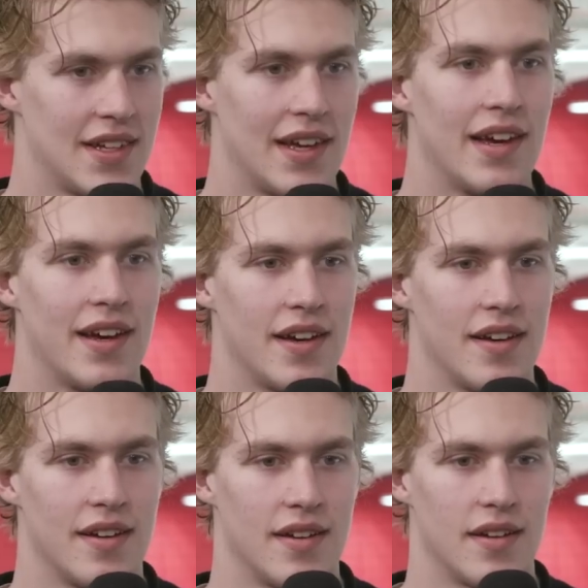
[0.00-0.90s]

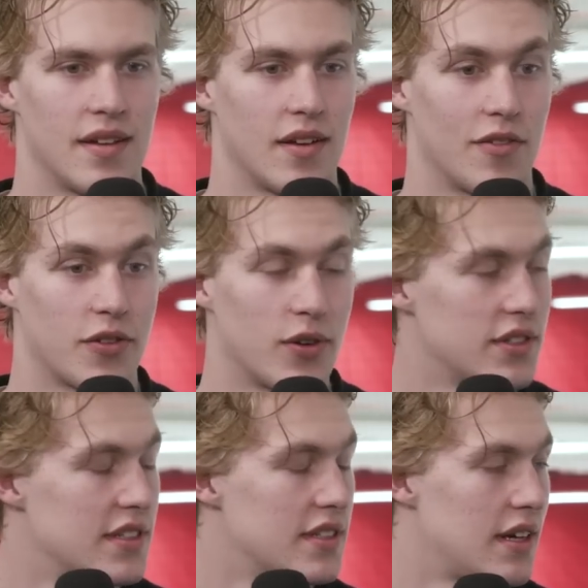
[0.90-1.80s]
Of
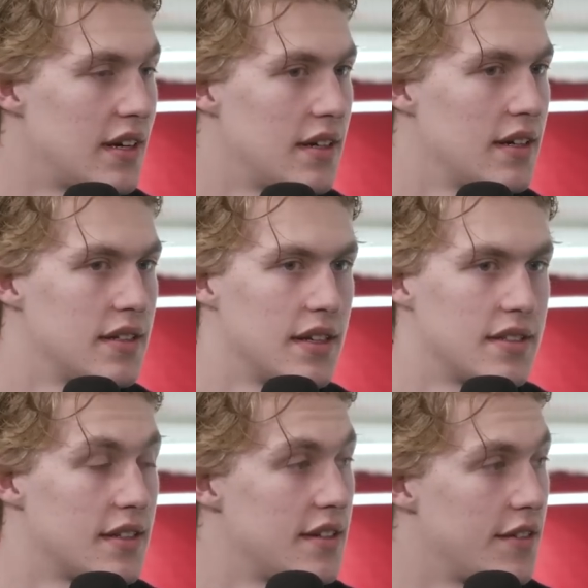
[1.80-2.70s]
course,
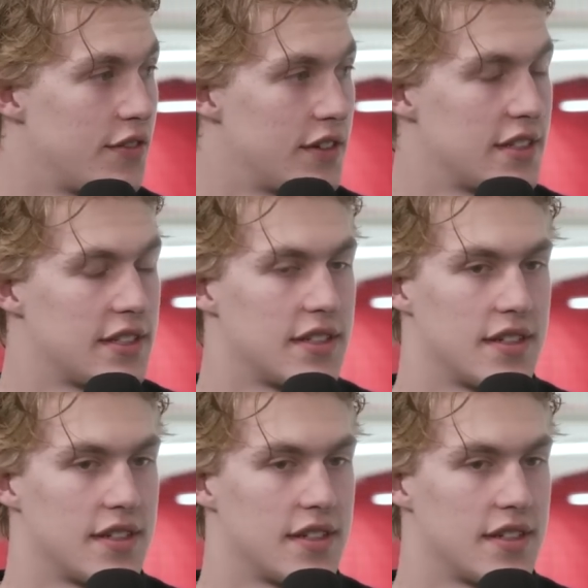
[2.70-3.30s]
it's a difference.